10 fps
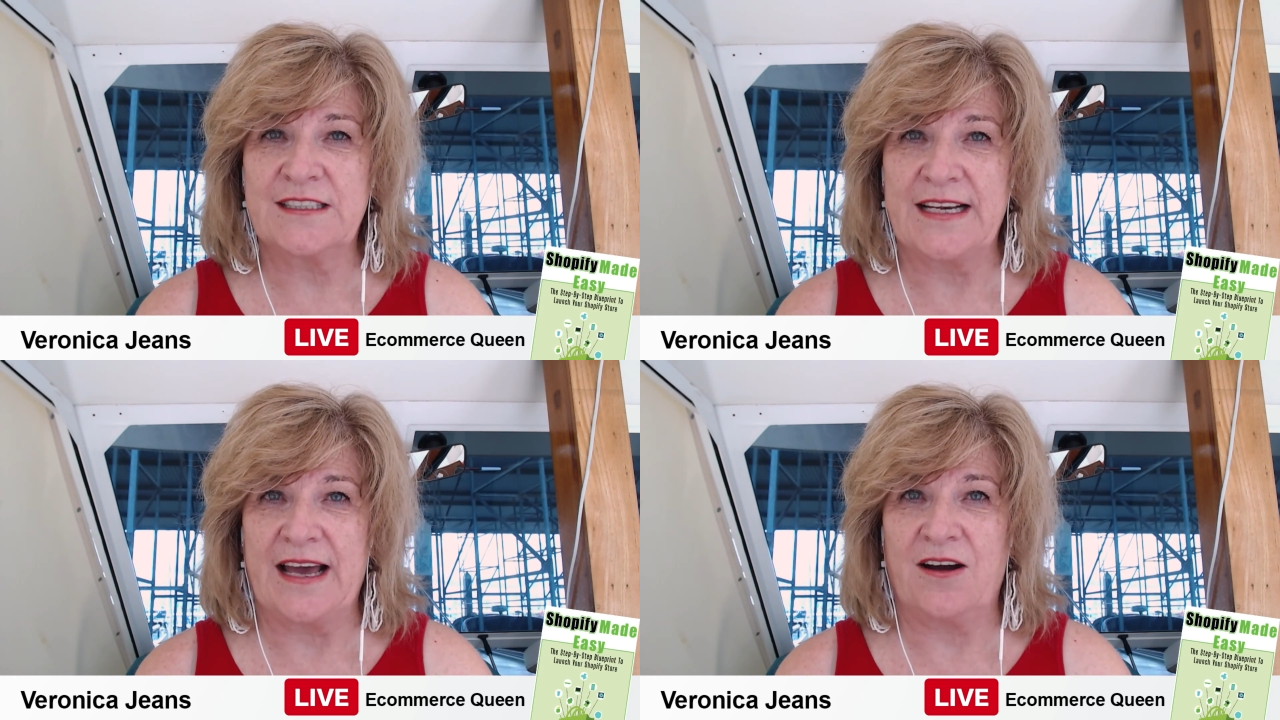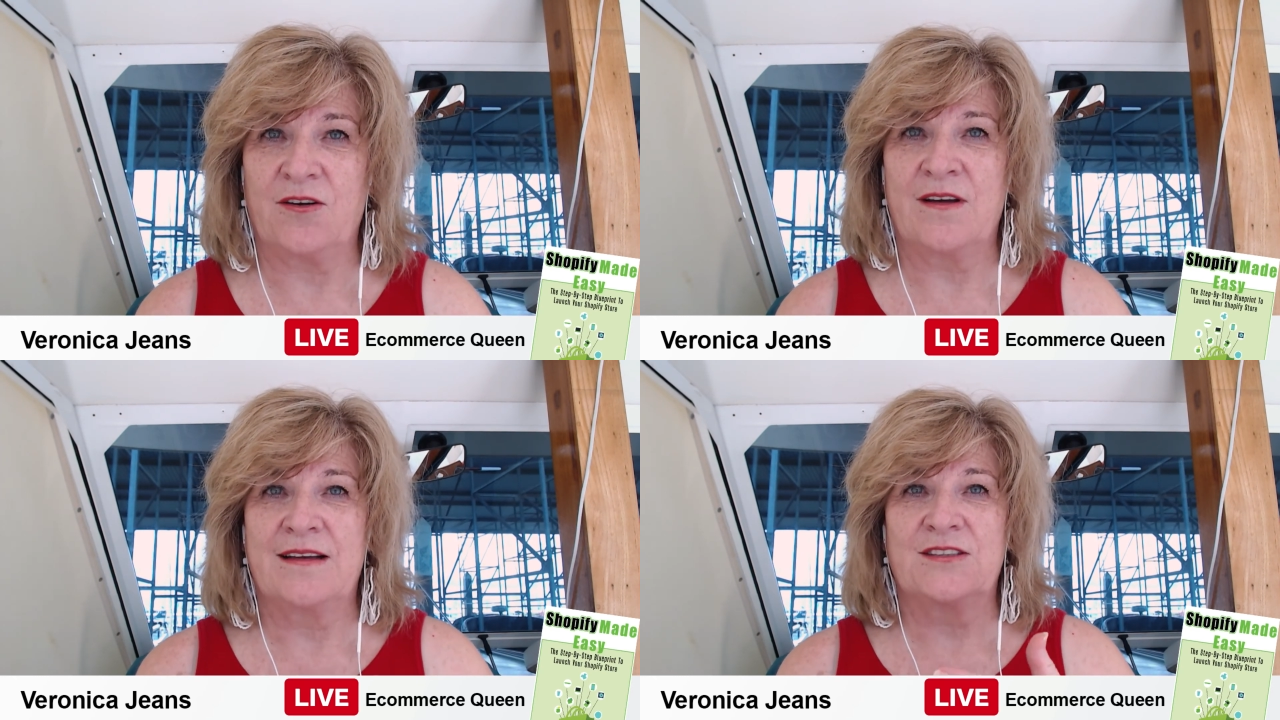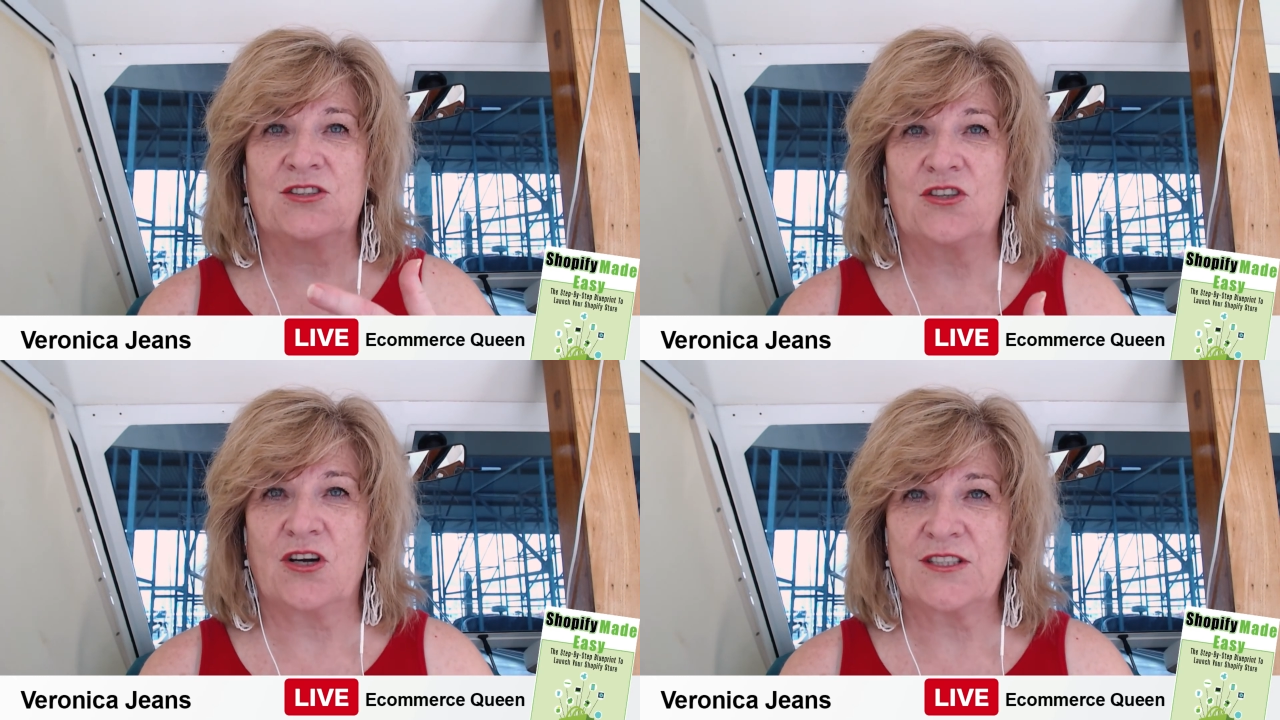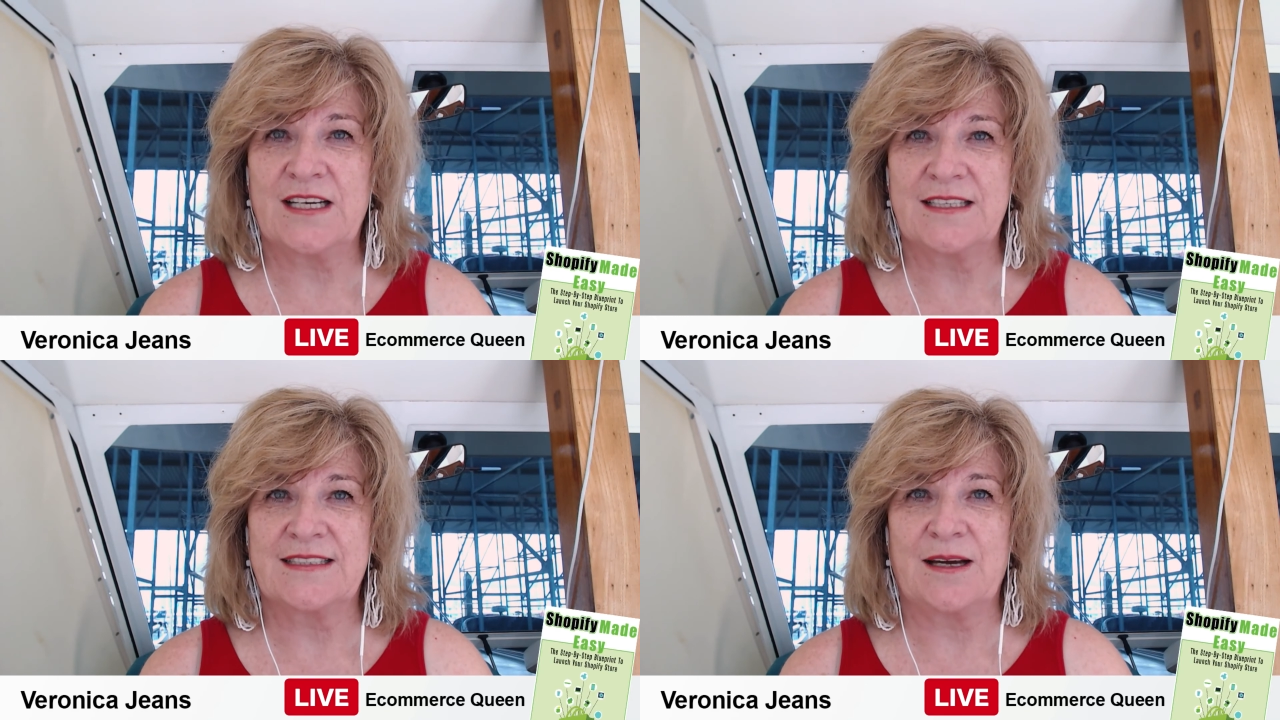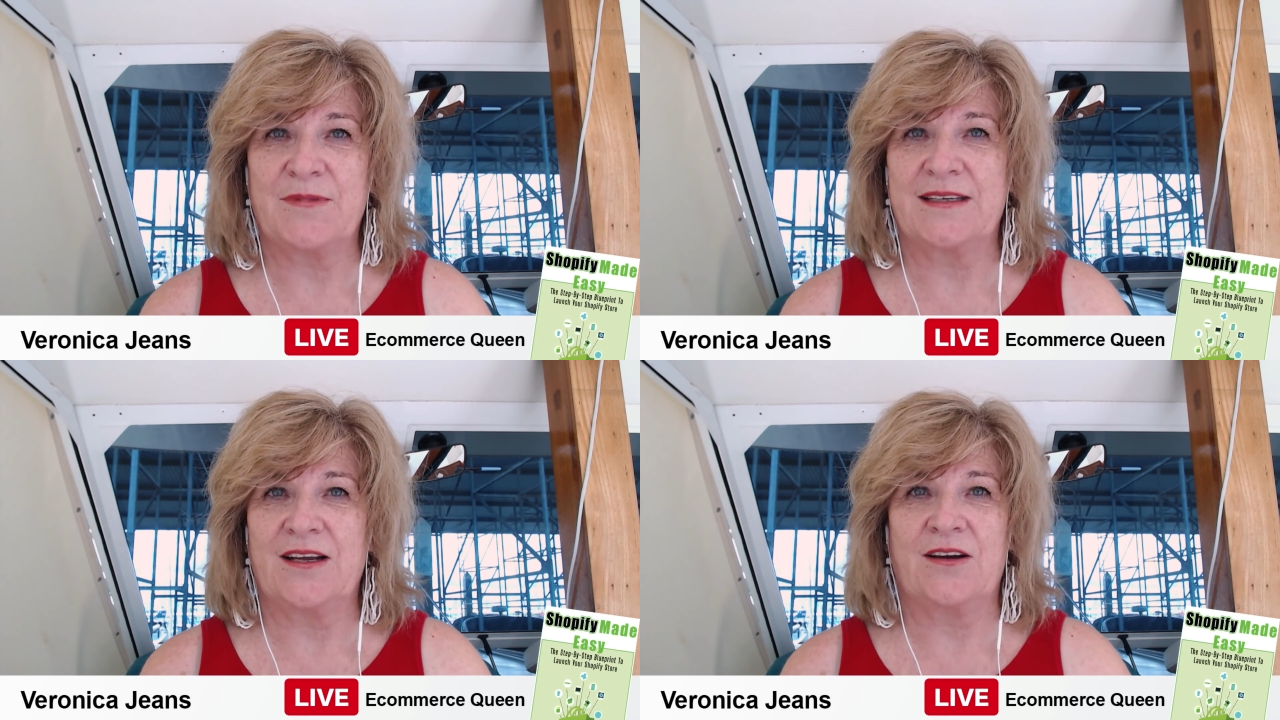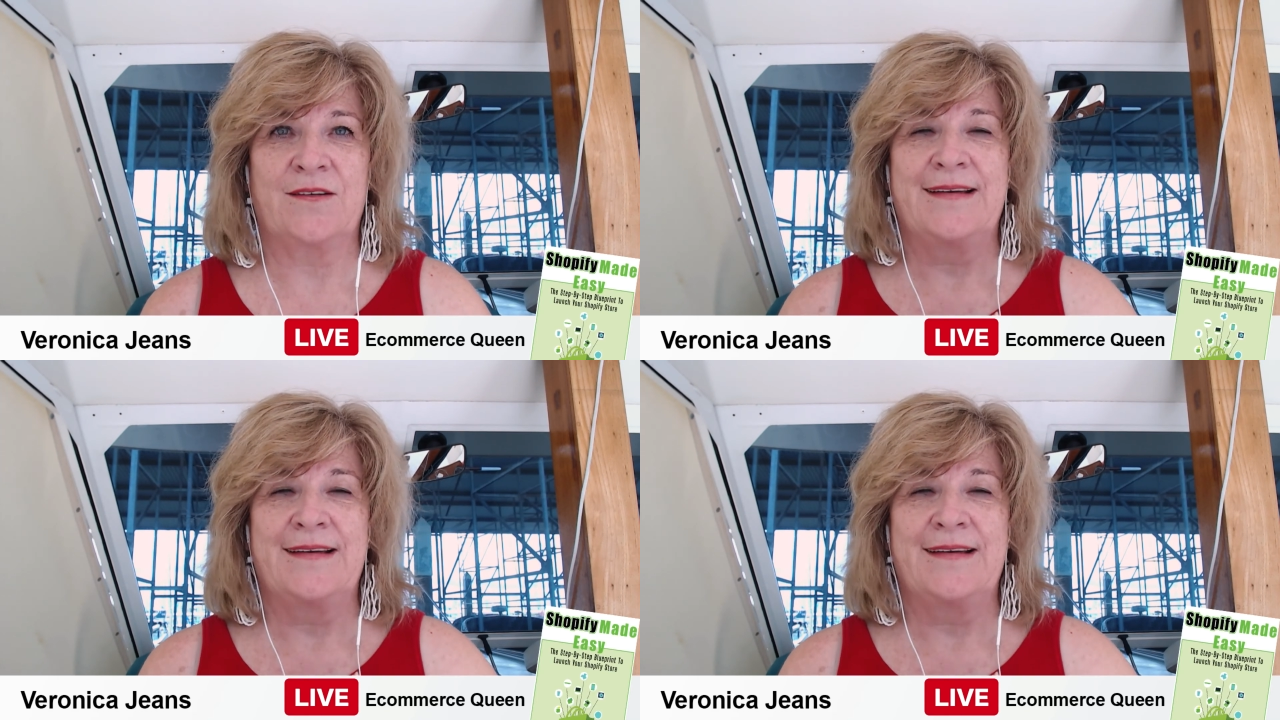now. Start selling something now.